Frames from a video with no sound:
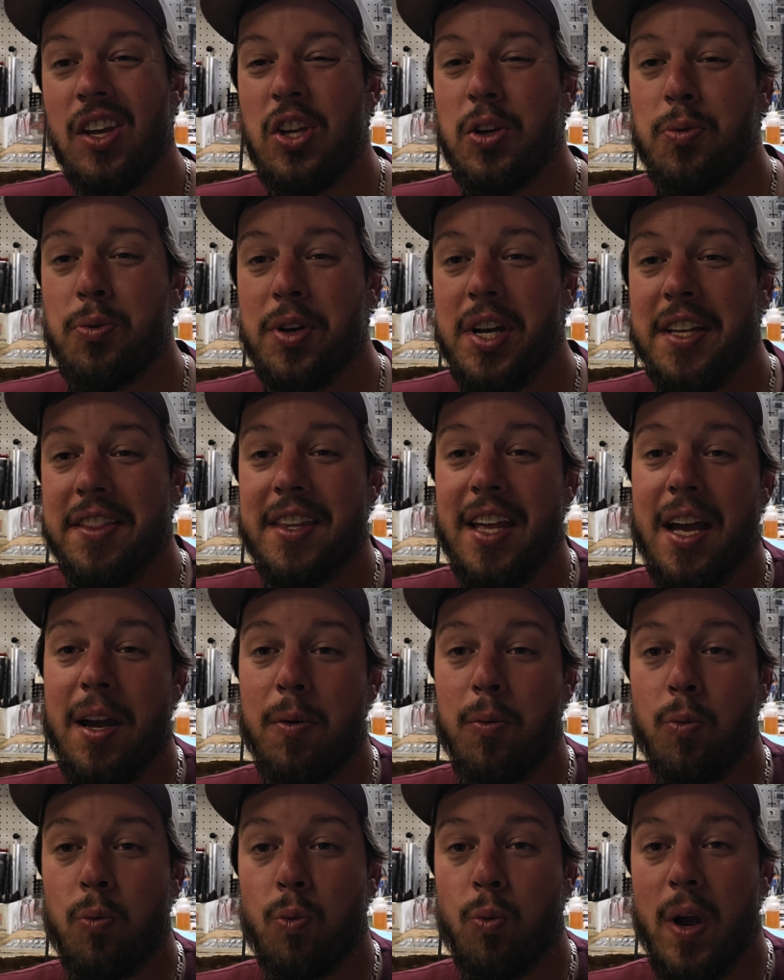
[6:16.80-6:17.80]
you will get
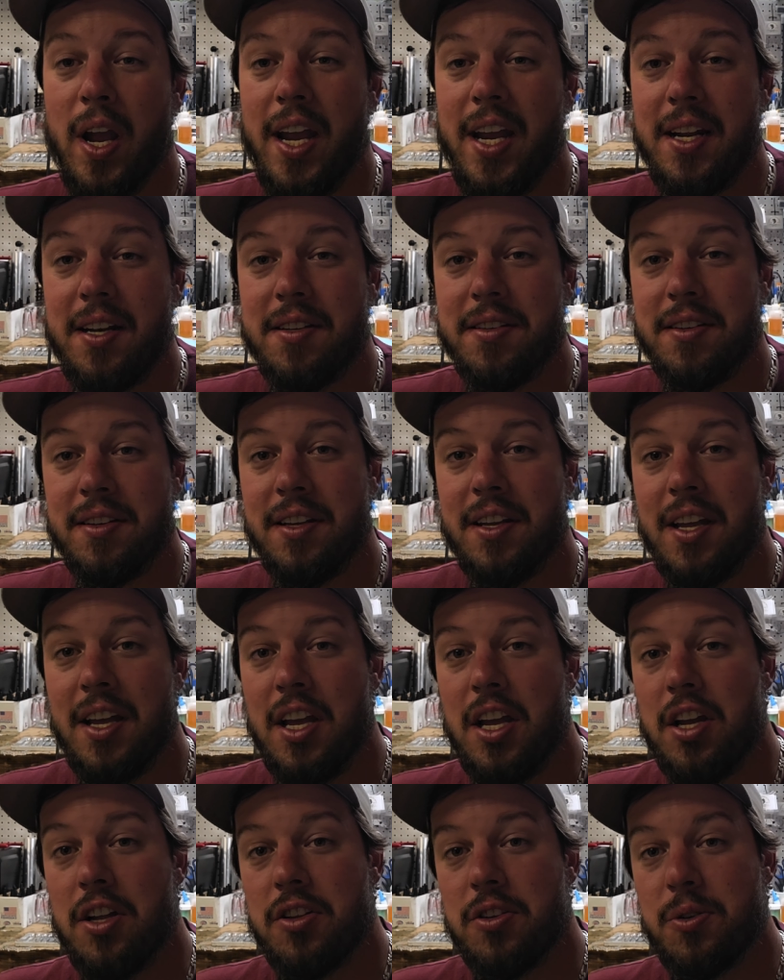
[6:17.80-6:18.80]
that weight
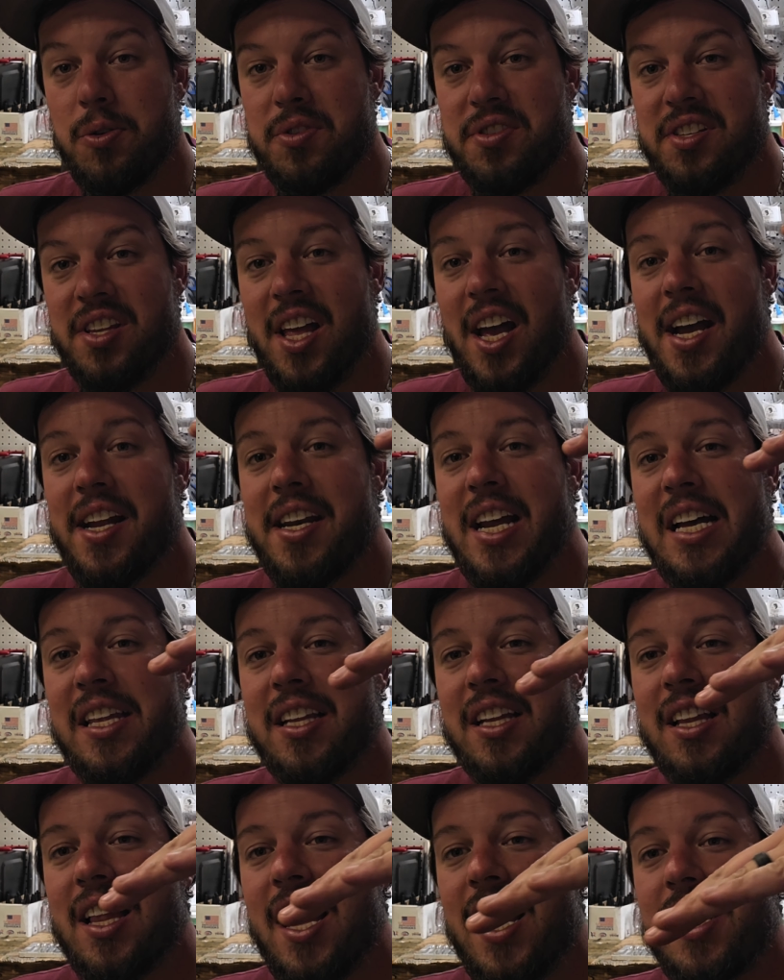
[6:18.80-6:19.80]
to slide down
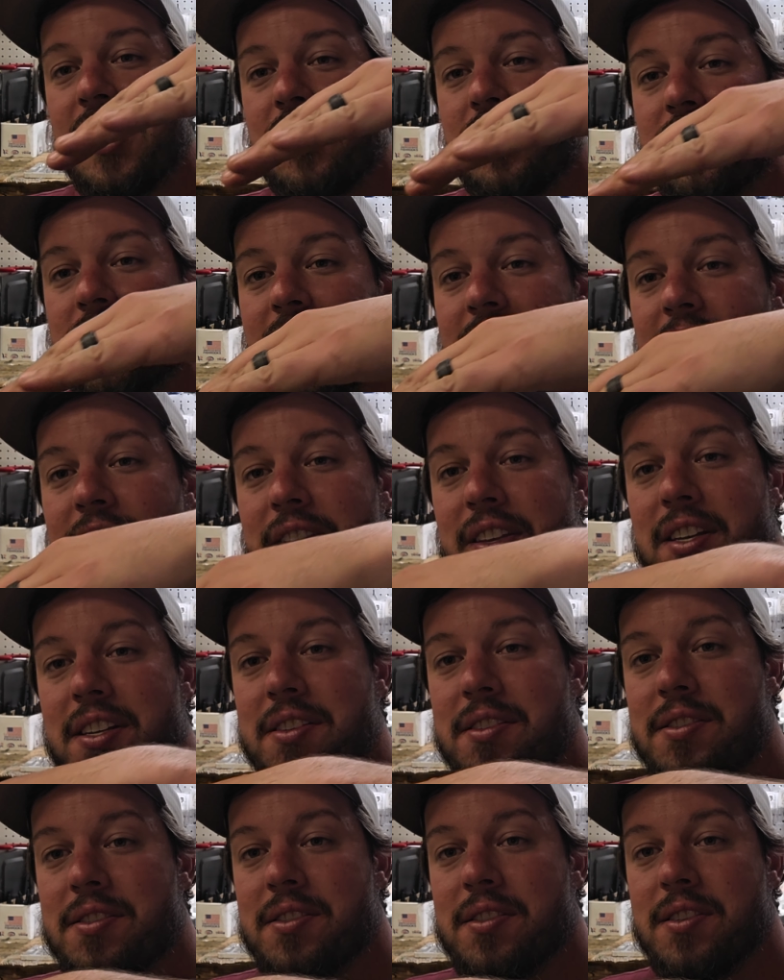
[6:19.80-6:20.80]
the line just like
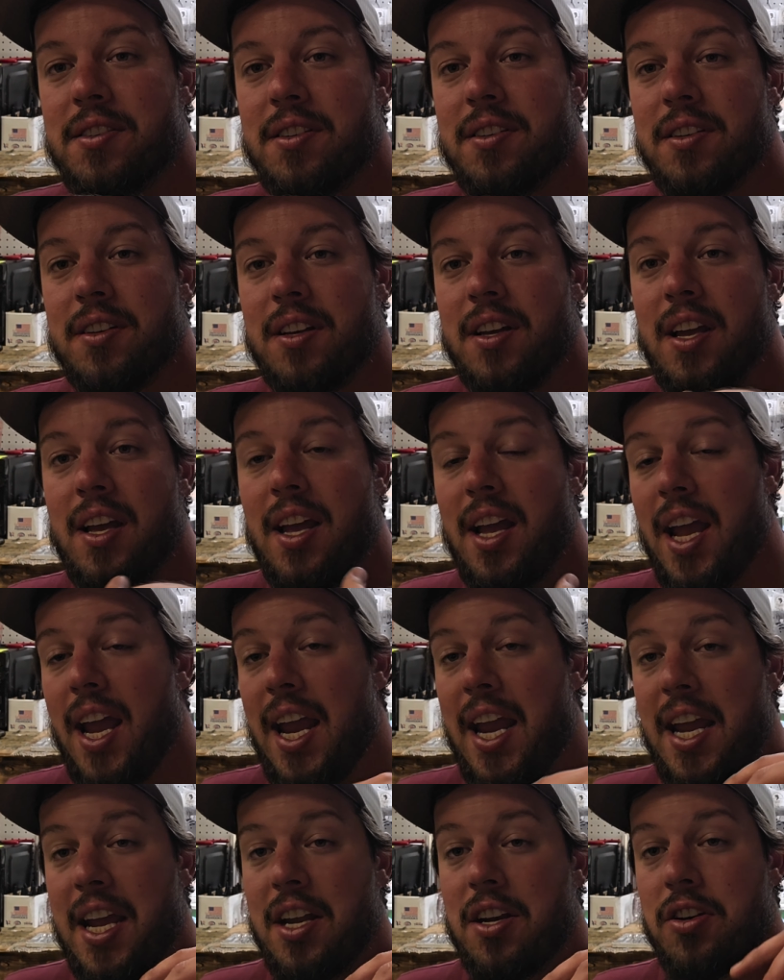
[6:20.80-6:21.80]
this,
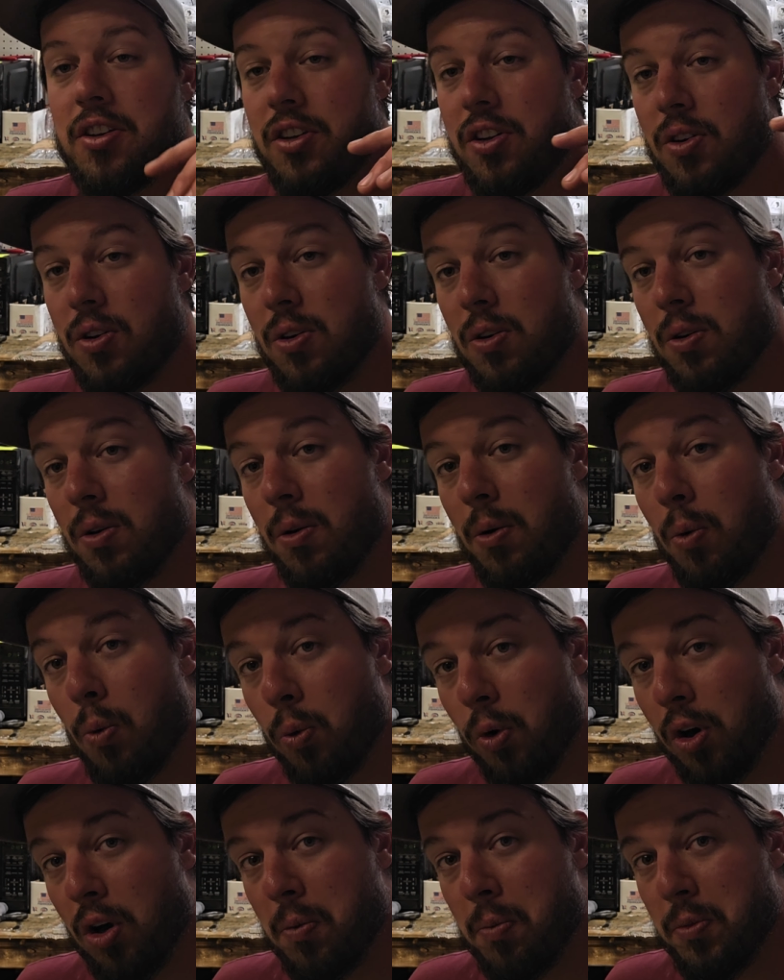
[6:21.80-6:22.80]
and your
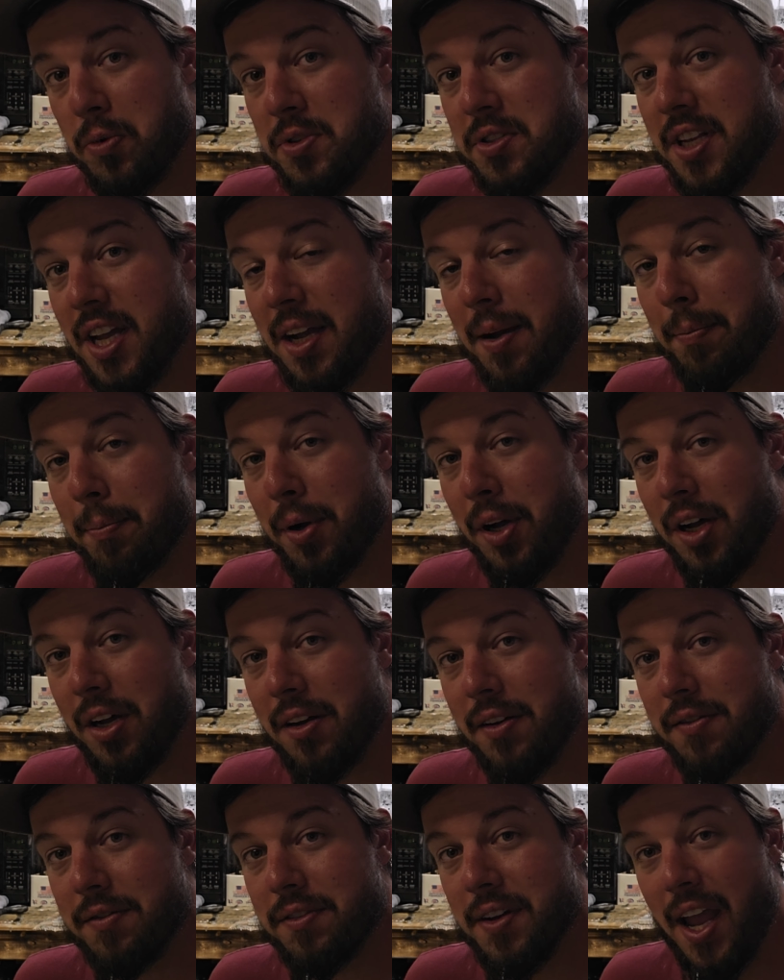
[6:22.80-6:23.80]
worm will stay
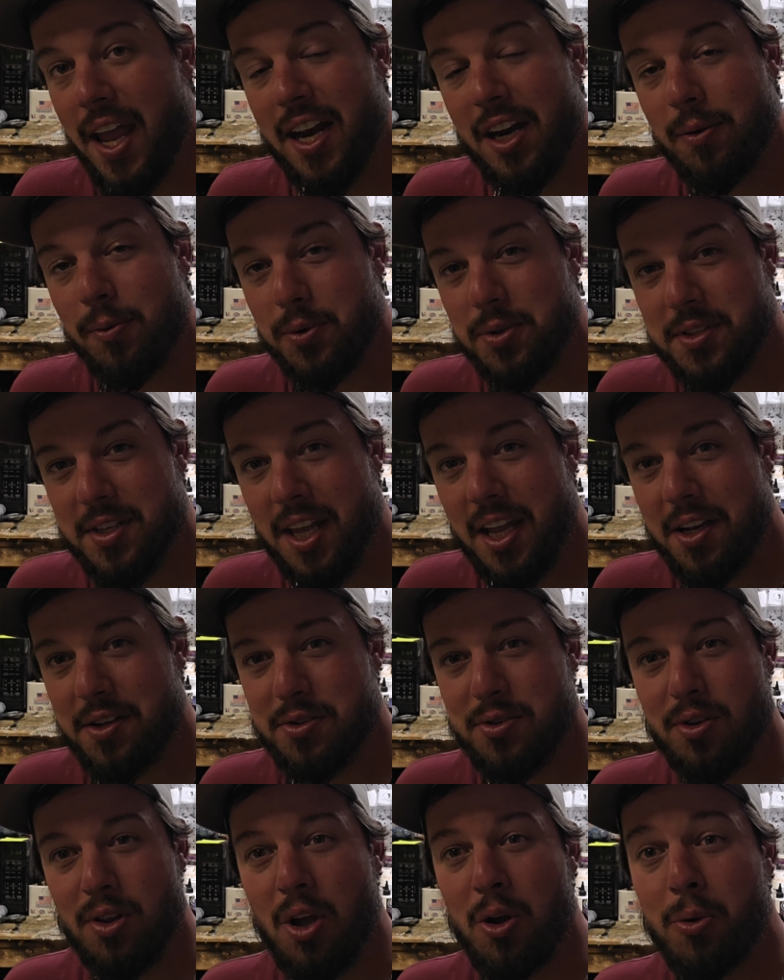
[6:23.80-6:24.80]
above and it will sink
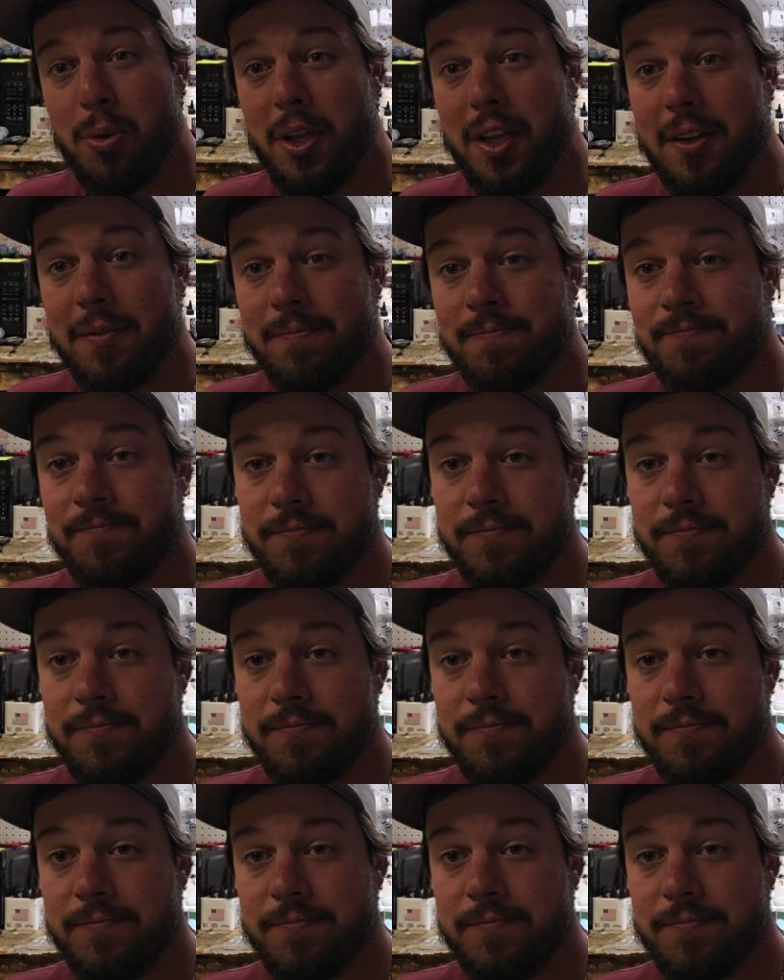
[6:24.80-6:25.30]
slowly.